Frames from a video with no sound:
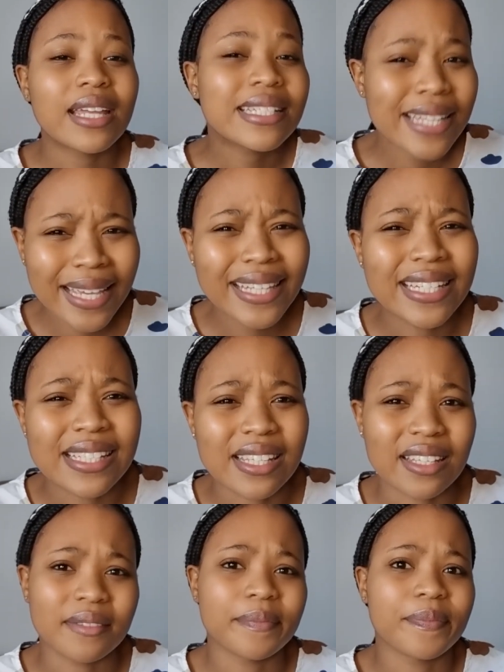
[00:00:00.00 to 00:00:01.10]
Take it
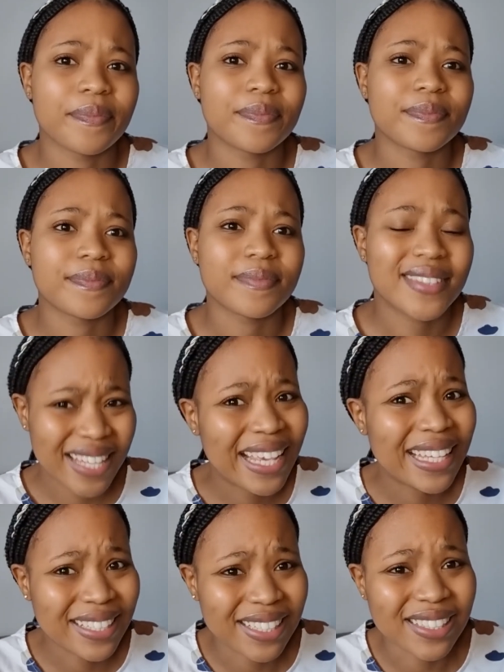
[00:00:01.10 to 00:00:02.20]
easy. Take
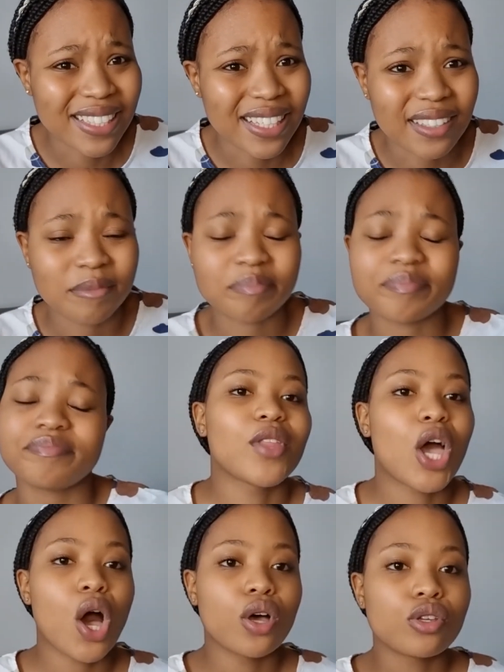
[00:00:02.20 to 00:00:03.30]
it easy.
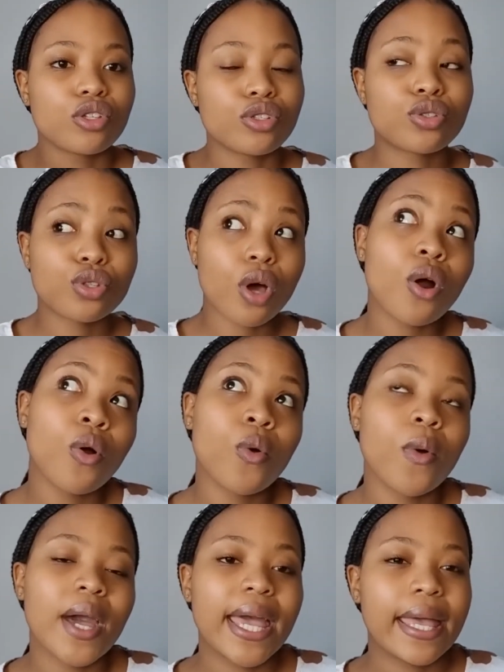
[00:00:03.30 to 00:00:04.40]

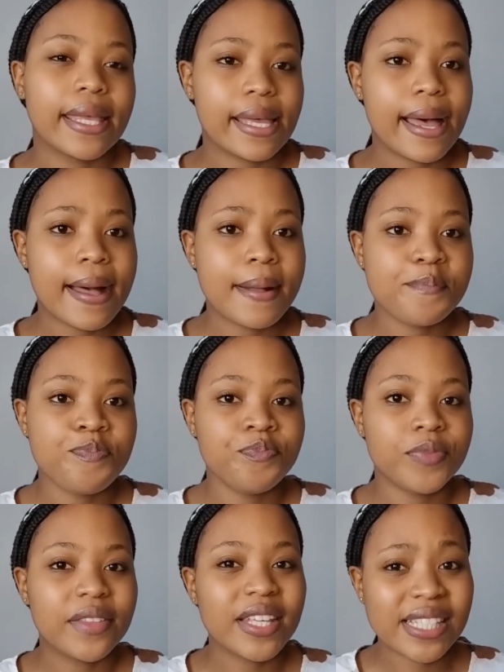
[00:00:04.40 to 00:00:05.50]
So
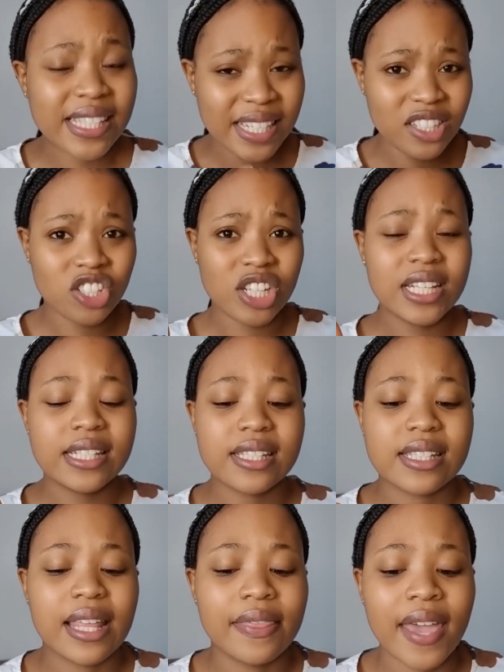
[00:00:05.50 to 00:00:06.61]
the stitches,
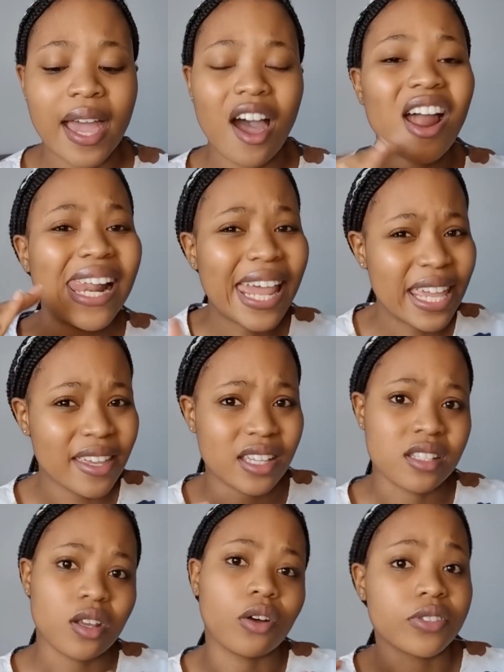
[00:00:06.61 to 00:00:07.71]
there are
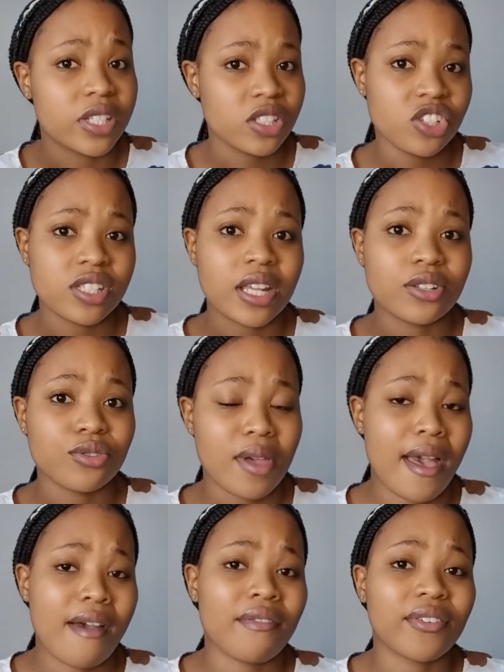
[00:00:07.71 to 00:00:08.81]
layers of stitches that you
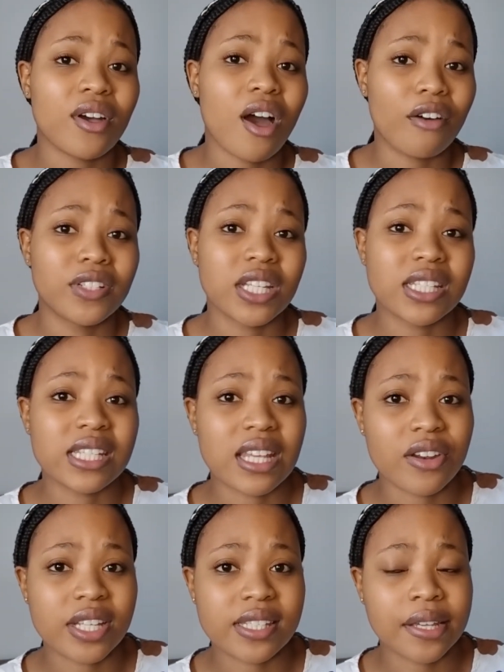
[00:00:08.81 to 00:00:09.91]
have after a
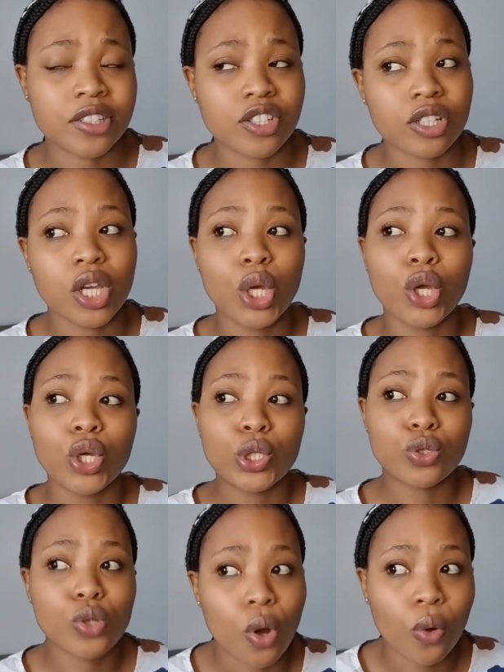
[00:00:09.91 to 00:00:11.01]
cesarean section.
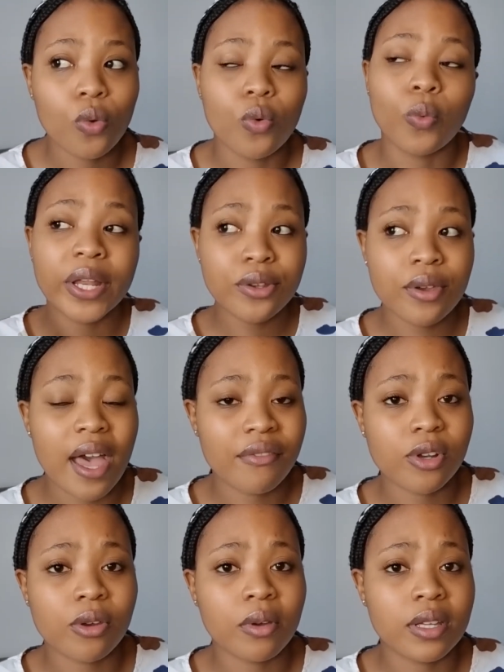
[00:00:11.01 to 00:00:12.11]
So when you have a
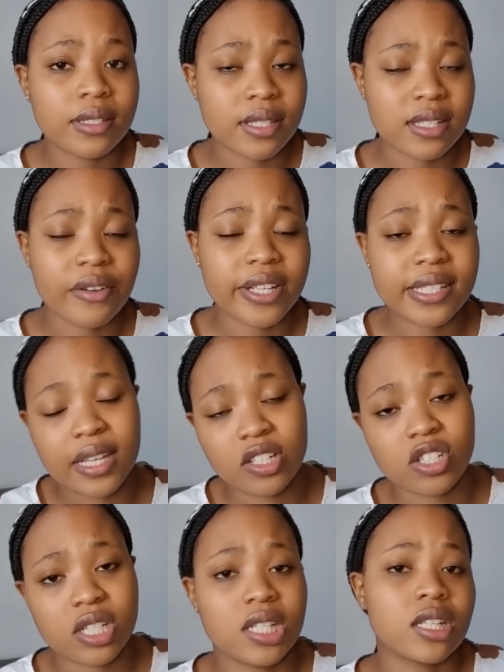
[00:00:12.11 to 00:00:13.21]
cesarean
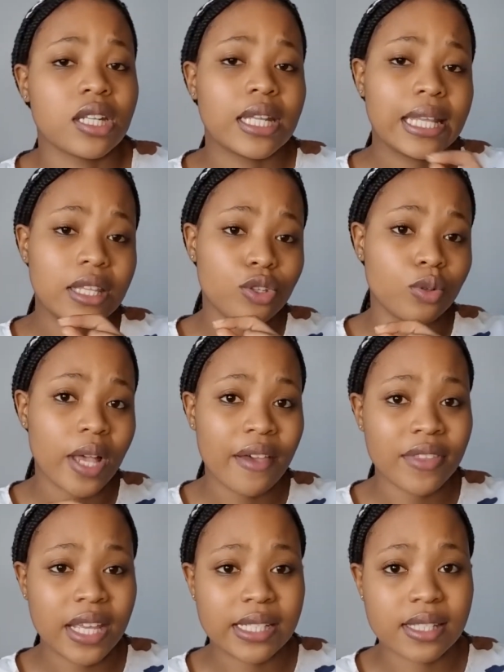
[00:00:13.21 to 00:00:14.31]
section, you have
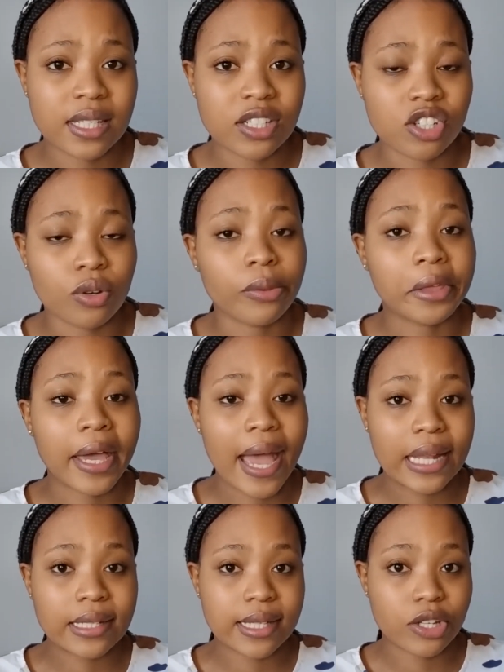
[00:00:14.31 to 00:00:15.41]
the incision or the
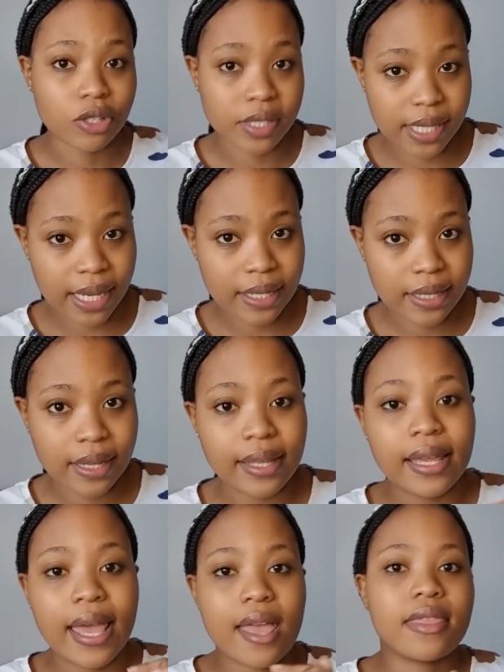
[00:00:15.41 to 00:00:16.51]
cut in your skin,
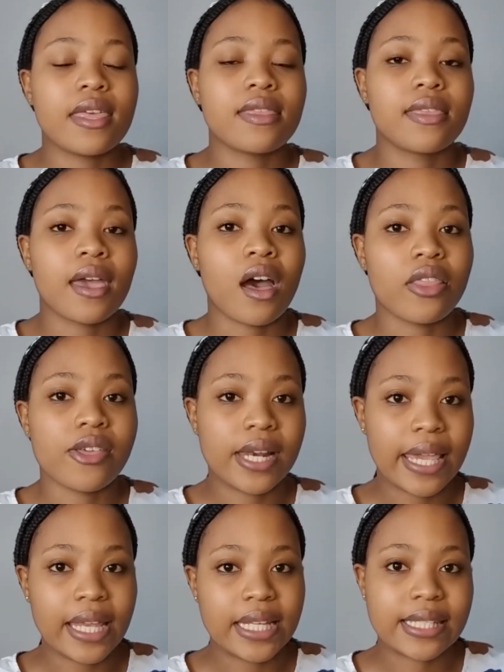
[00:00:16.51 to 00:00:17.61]
and then there are the
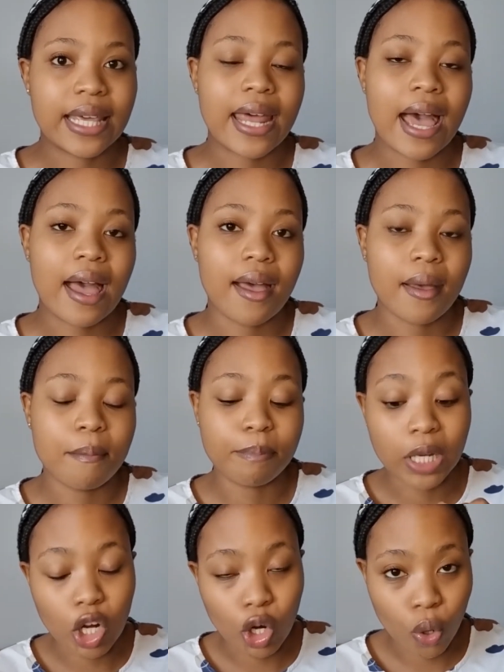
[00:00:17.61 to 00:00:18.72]
layers that are
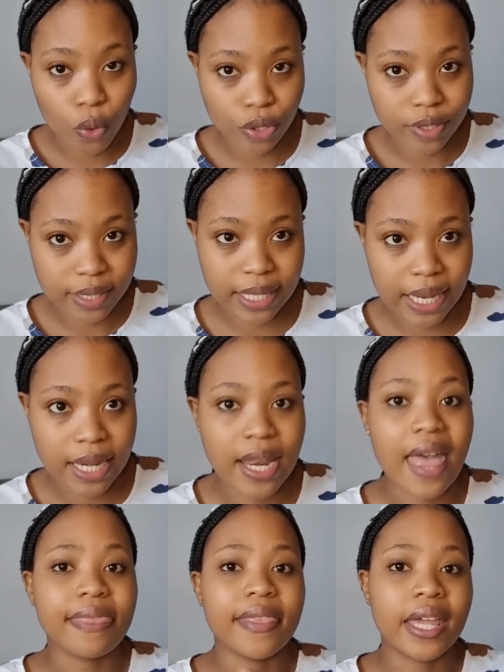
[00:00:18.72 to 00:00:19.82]
below your skin,
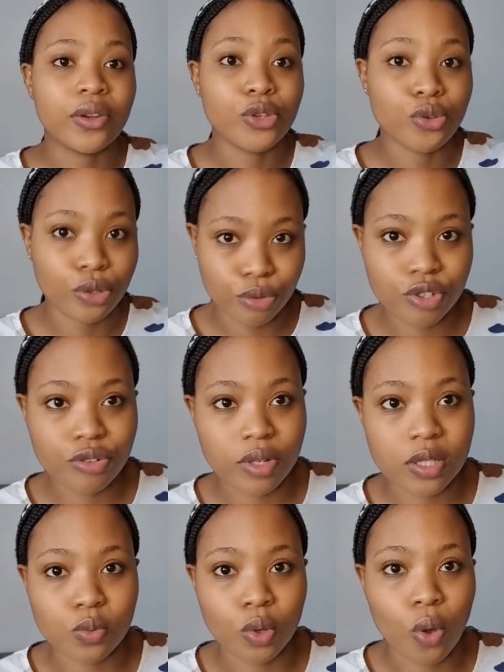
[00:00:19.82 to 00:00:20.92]
and then your
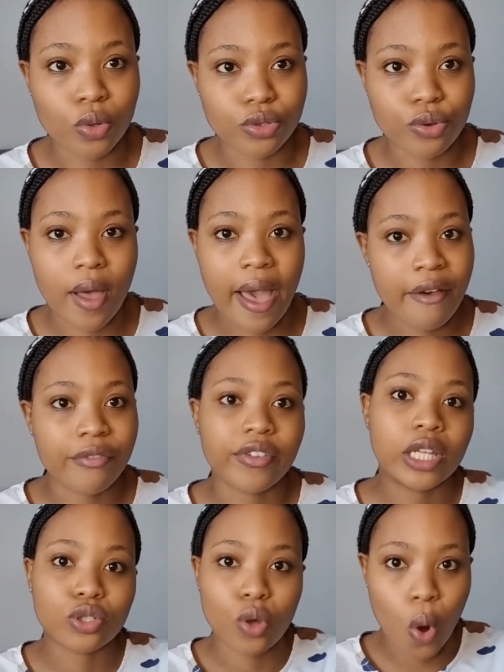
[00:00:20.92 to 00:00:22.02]
uterus will also have
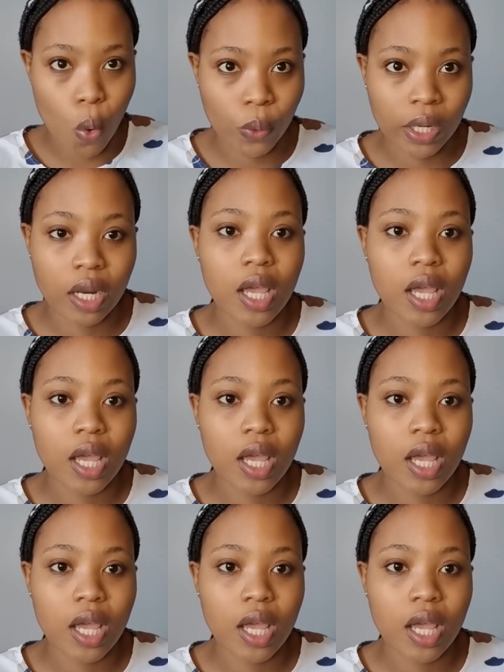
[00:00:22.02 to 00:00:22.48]
its own